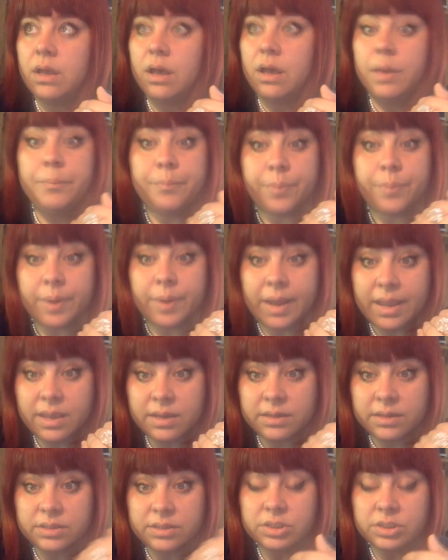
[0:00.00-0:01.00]
uh,
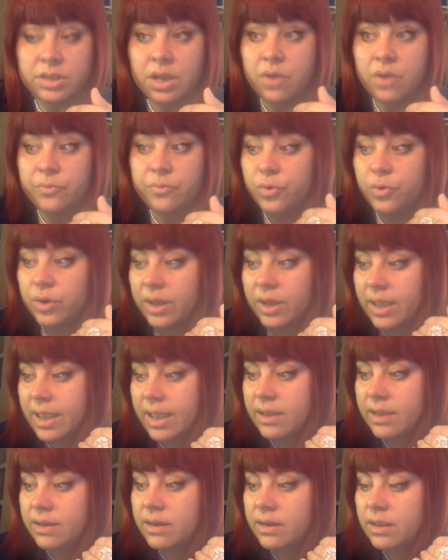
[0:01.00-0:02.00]
prayers, for
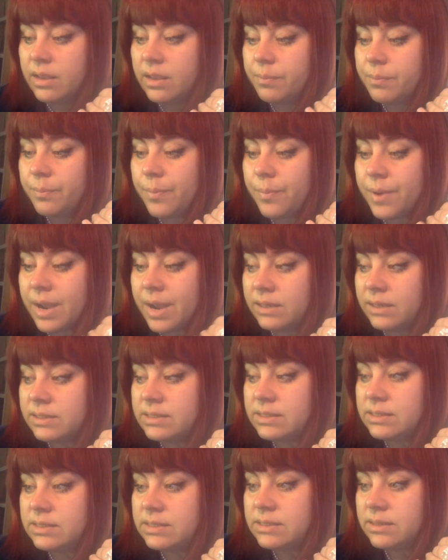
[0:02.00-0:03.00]
any
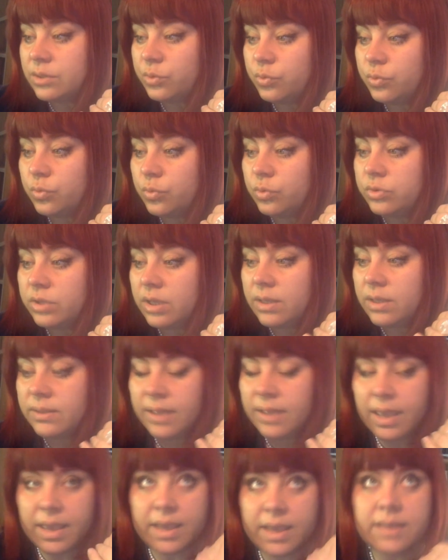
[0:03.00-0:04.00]
practices that would
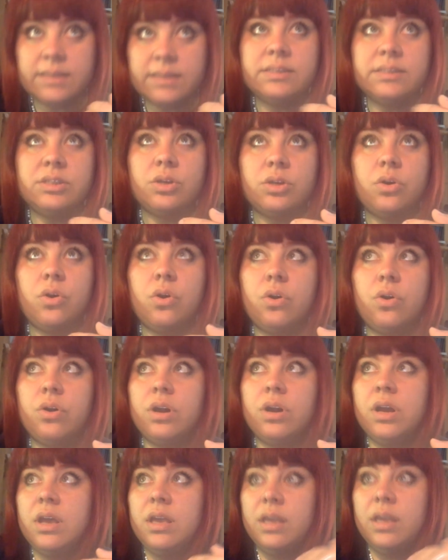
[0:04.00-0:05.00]
enhance
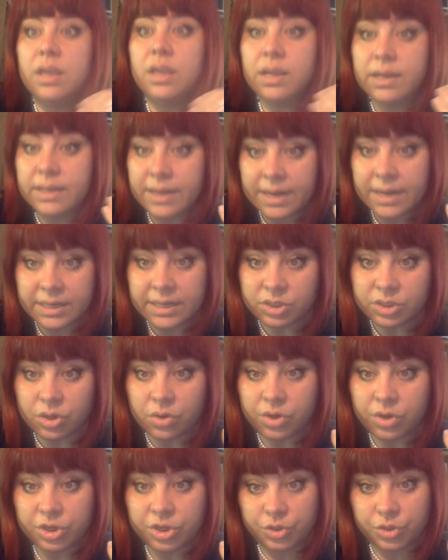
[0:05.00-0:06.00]
or increase
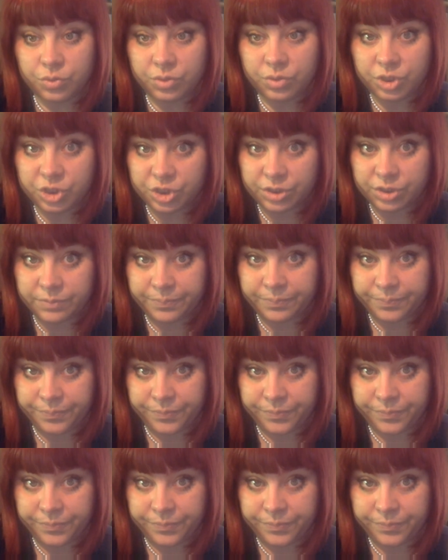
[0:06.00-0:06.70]
your intuition